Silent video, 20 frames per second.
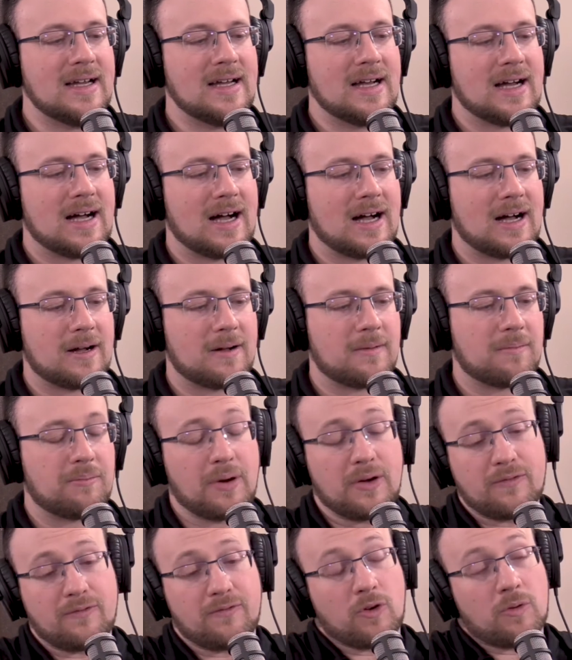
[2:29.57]

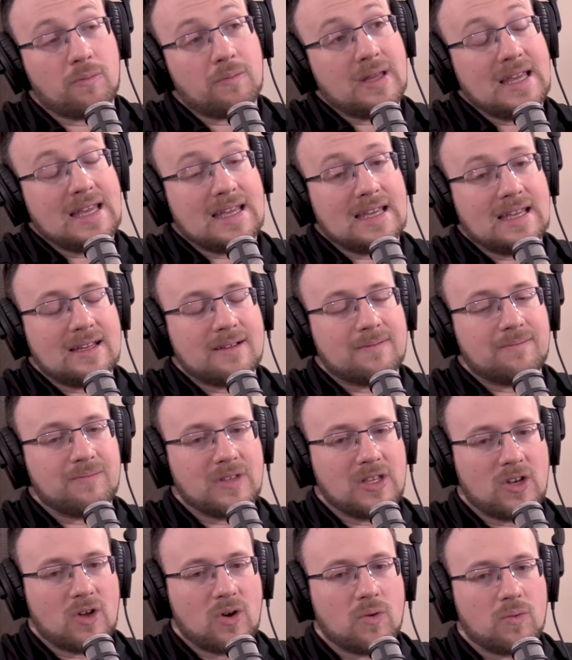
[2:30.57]
But for me,
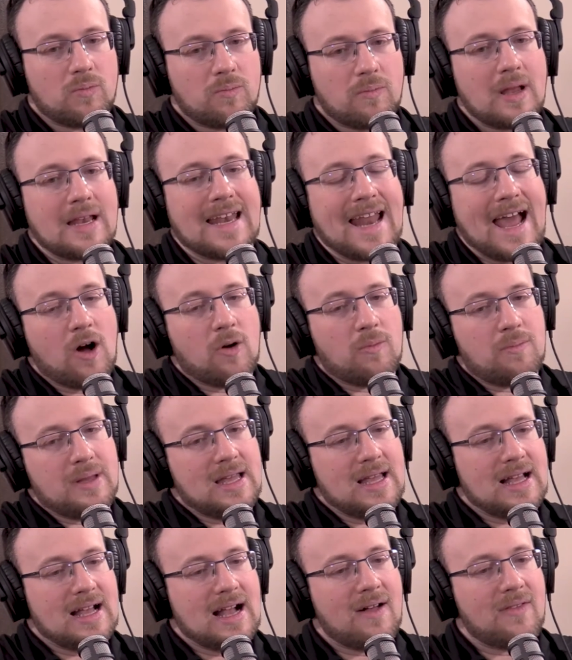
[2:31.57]
now
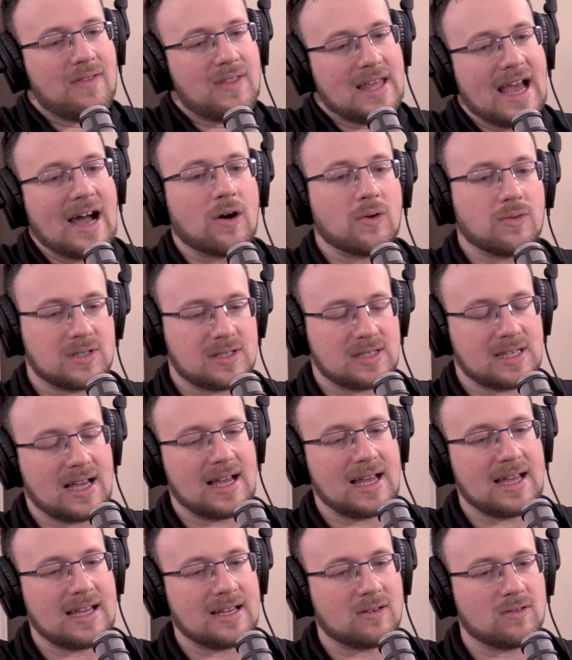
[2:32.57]
being on the
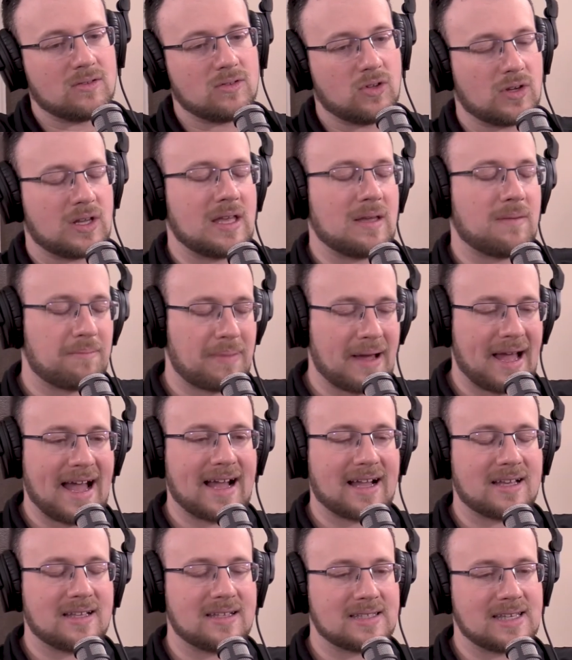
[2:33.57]
outside, looking
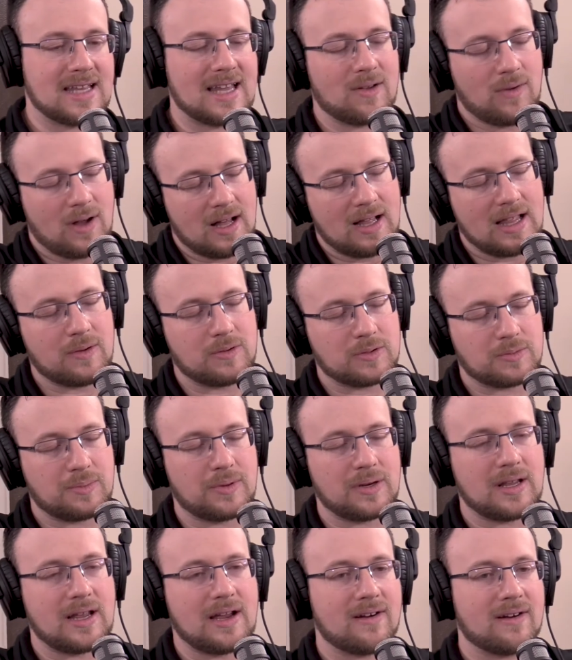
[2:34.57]
back and saying, well, I was
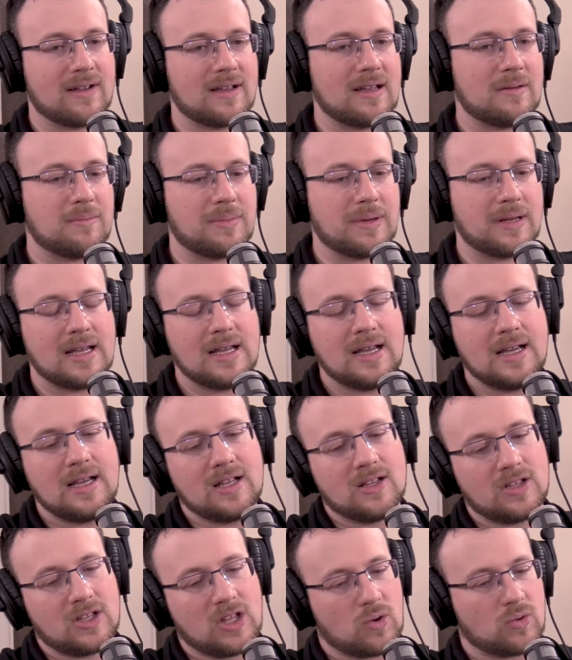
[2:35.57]
pretty arrogant, but,
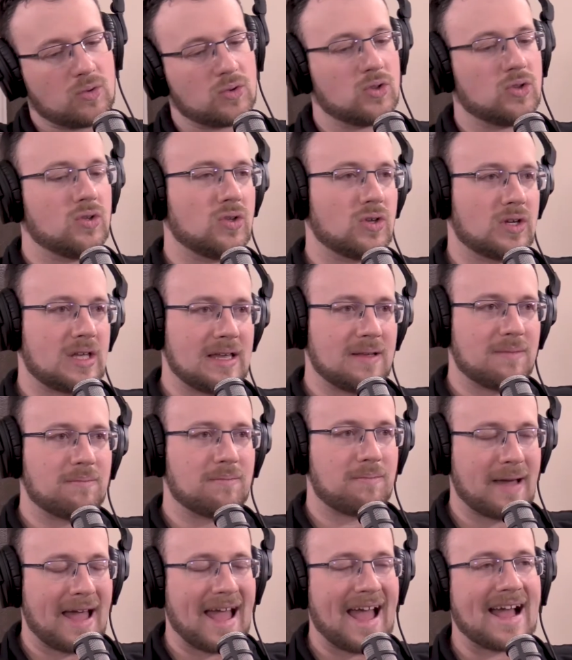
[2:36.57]
looking
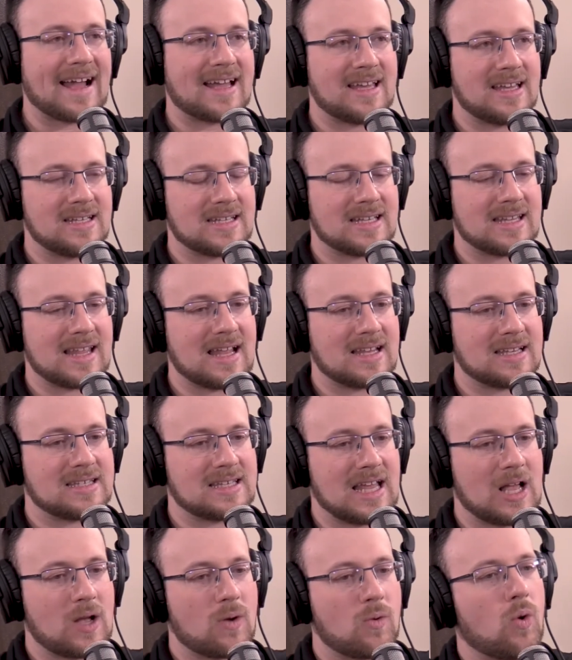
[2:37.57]
back into that and
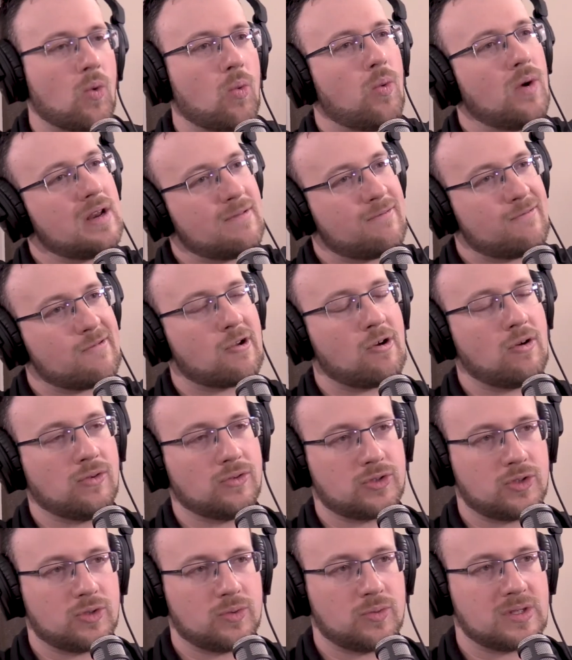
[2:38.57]
saying, well, what if the
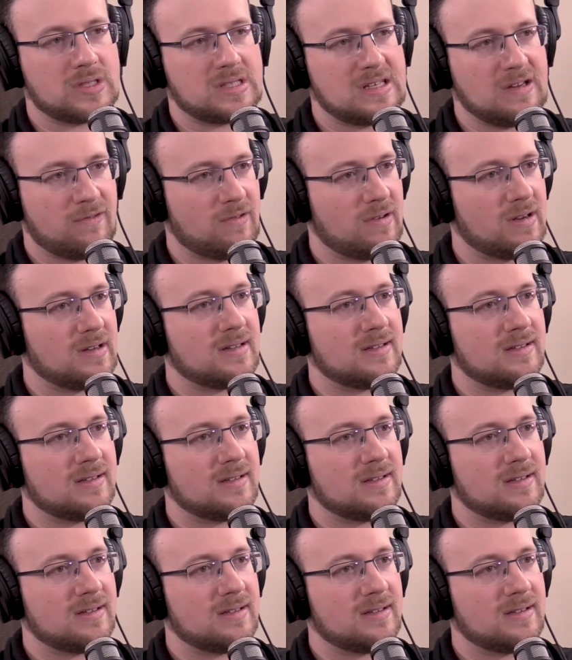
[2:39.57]
culture was different?